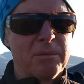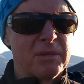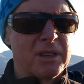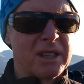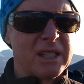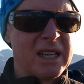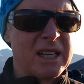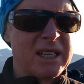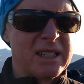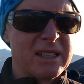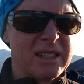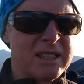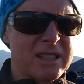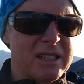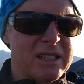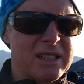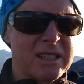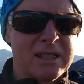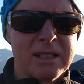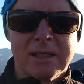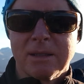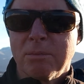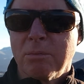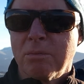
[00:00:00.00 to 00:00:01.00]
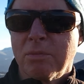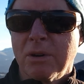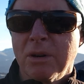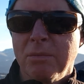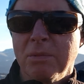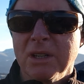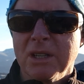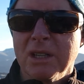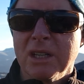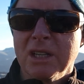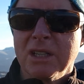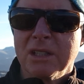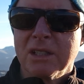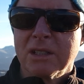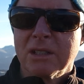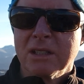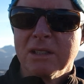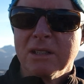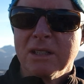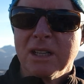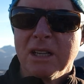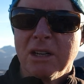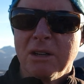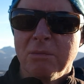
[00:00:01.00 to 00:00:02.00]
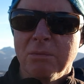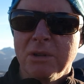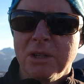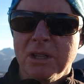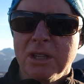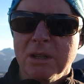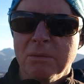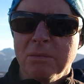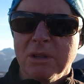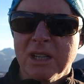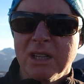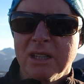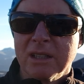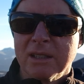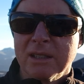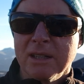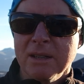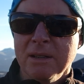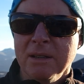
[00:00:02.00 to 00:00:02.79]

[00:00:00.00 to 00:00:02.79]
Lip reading: that's probably needs to now be about